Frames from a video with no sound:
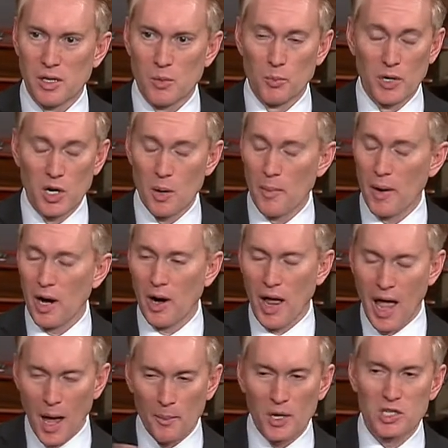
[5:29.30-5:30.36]
But no matter
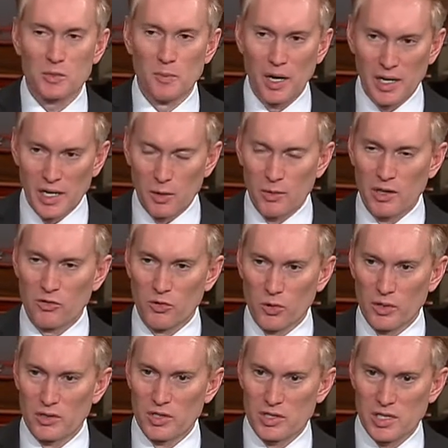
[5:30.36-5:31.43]
how much money we threw
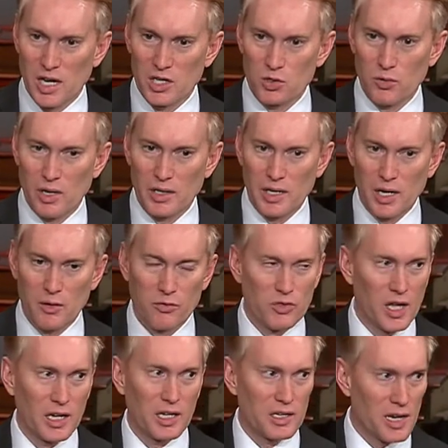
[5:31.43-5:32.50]
at the states right now,
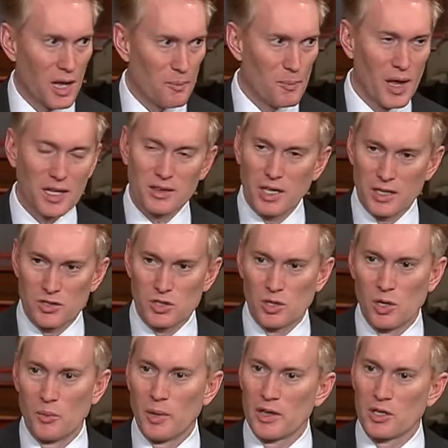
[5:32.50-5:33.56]
they could not make that
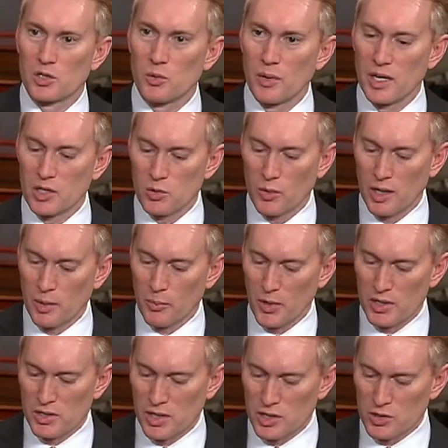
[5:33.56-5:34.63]
so by the 2020
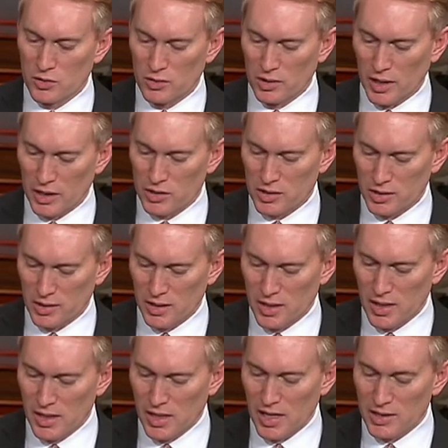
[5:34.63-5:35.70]
presidential election.
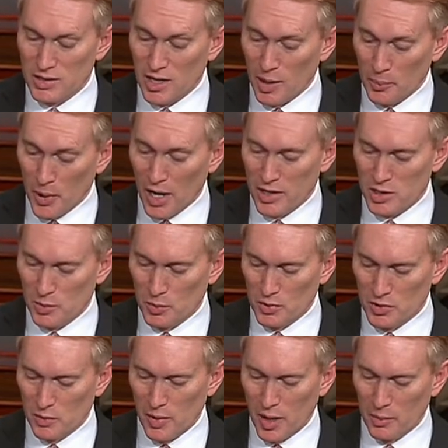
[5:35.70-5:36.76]
It's not possible
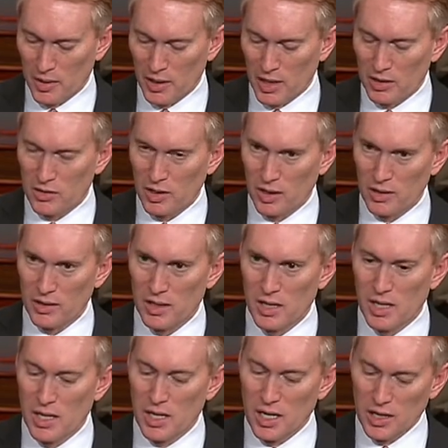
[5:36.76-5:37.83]
to be able to get there.
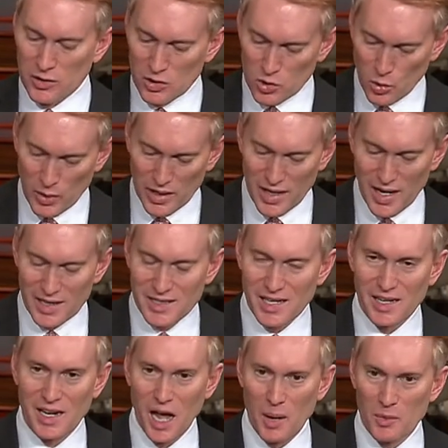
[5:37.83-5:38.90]
In the
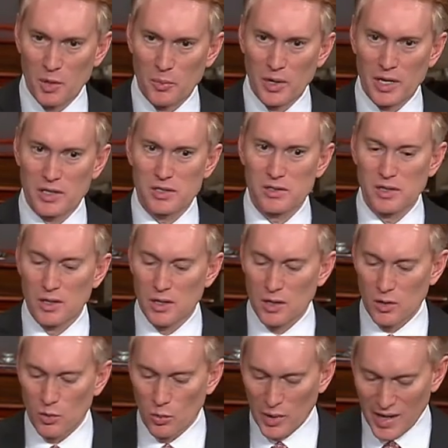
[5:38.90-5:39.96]
2018 omnibus,
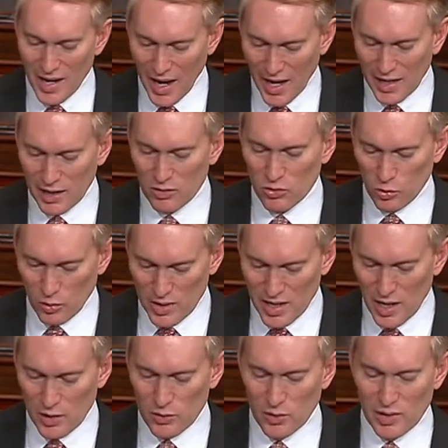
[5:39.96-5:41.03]
we added
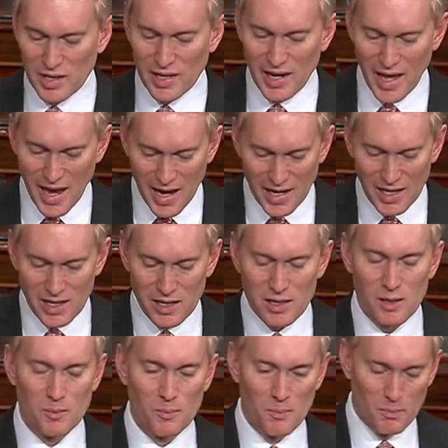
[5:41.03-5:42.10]

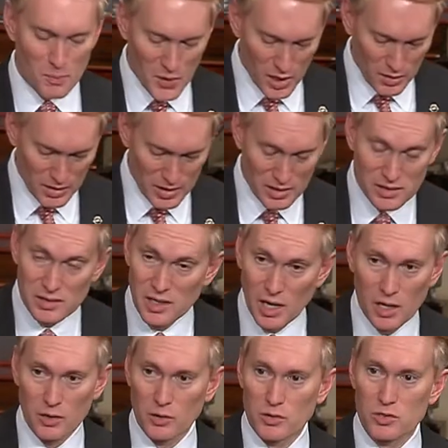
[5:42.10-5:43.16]
$380 million
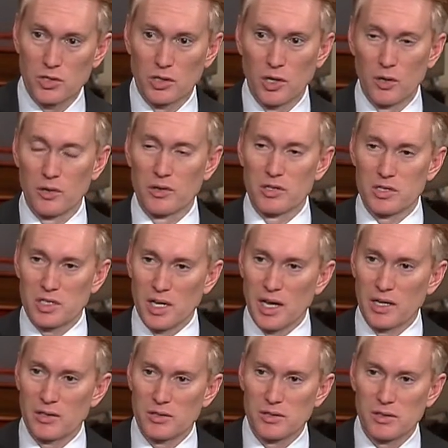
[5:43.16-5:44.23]
to go to the
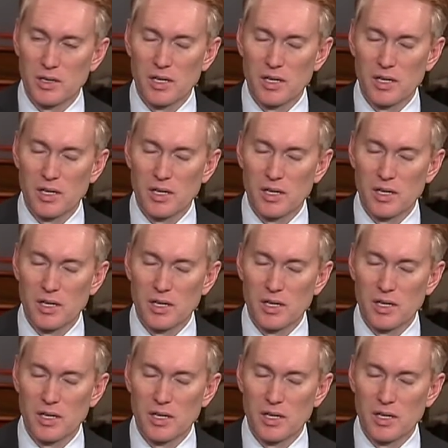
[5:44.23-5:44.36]
states.